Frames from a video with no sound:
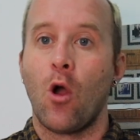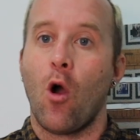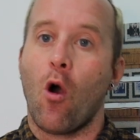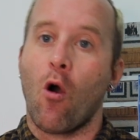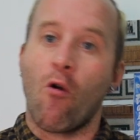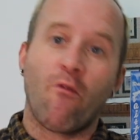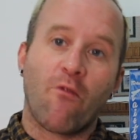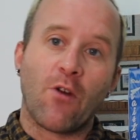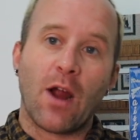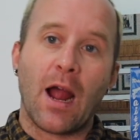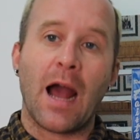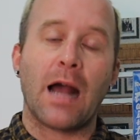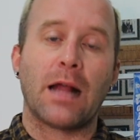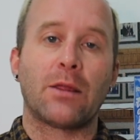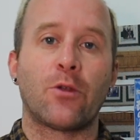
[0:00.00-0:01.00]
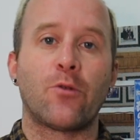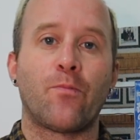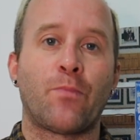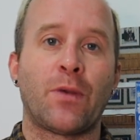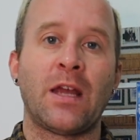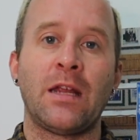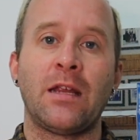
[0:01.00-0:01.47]
Over at
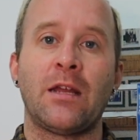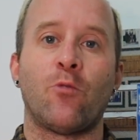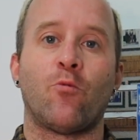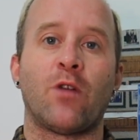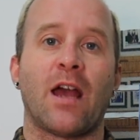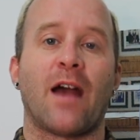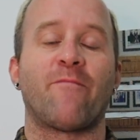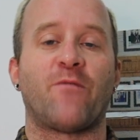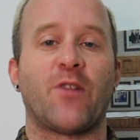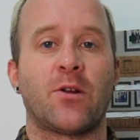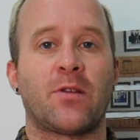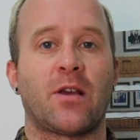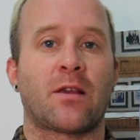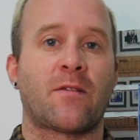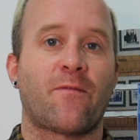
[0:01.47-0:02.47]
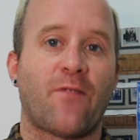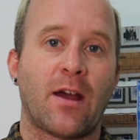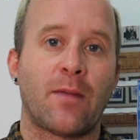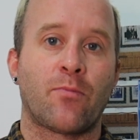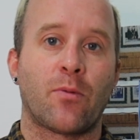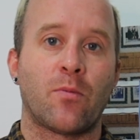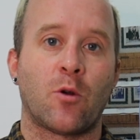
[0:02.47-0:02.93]
Lumpinee, we had Fairtax
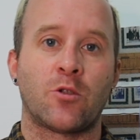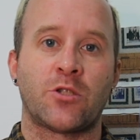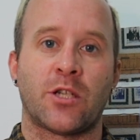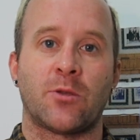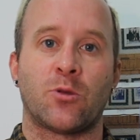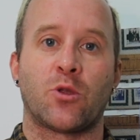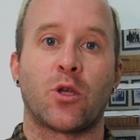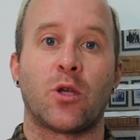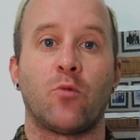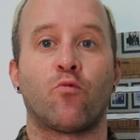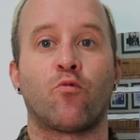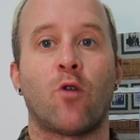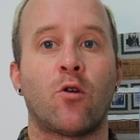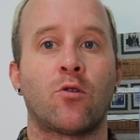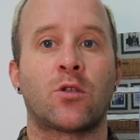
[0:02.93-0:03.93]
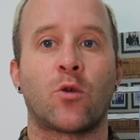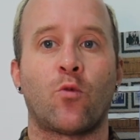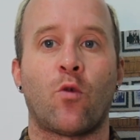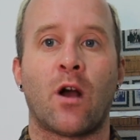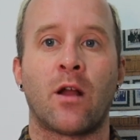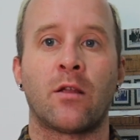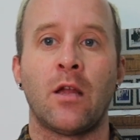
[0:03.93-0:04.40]
Fight Promotion, the Road to
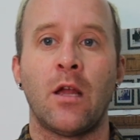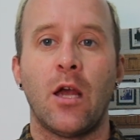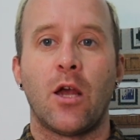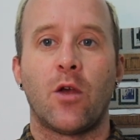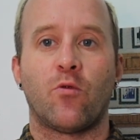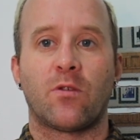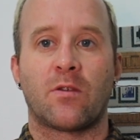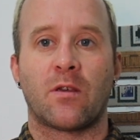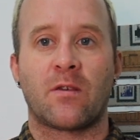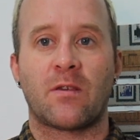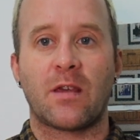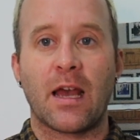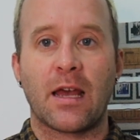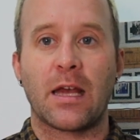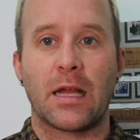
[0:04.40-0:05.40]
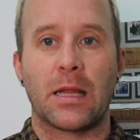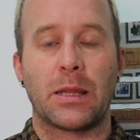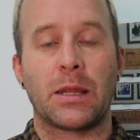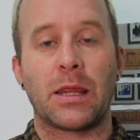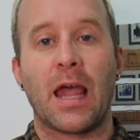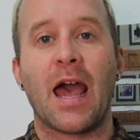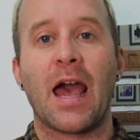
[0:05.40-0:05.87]
One. It was the
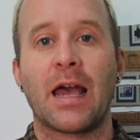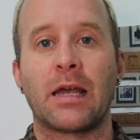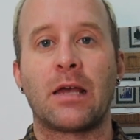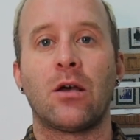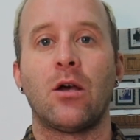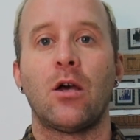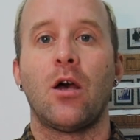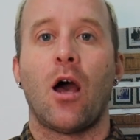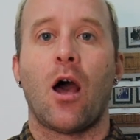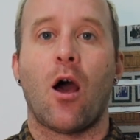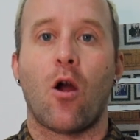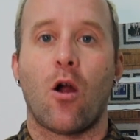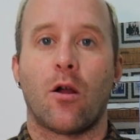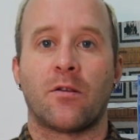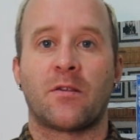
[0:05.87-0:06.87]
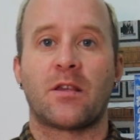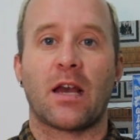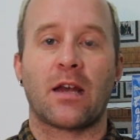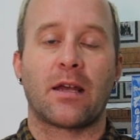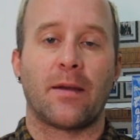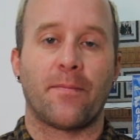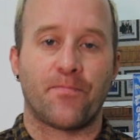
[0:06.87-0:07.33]
second leg, or
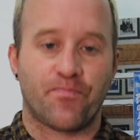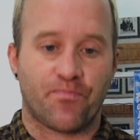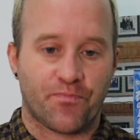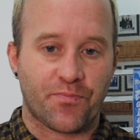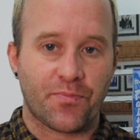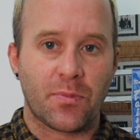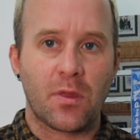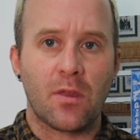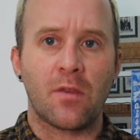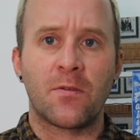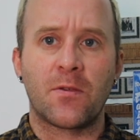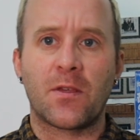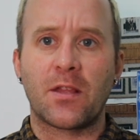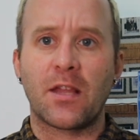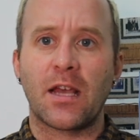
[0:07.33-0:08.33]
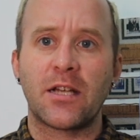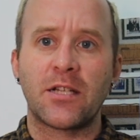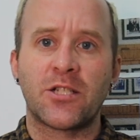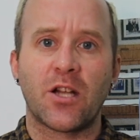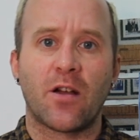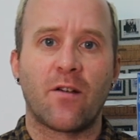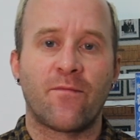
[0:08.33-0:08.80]
second
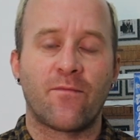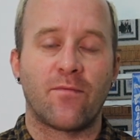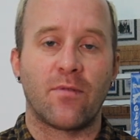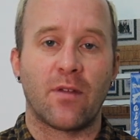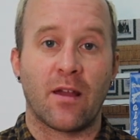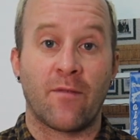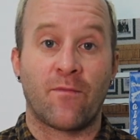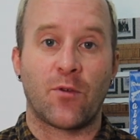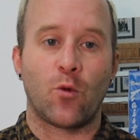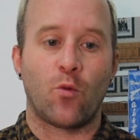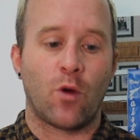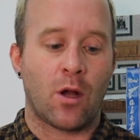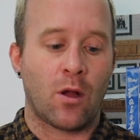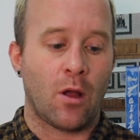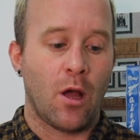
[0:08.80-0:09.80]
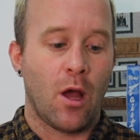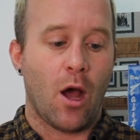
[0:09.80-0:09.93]
stage of, if you will,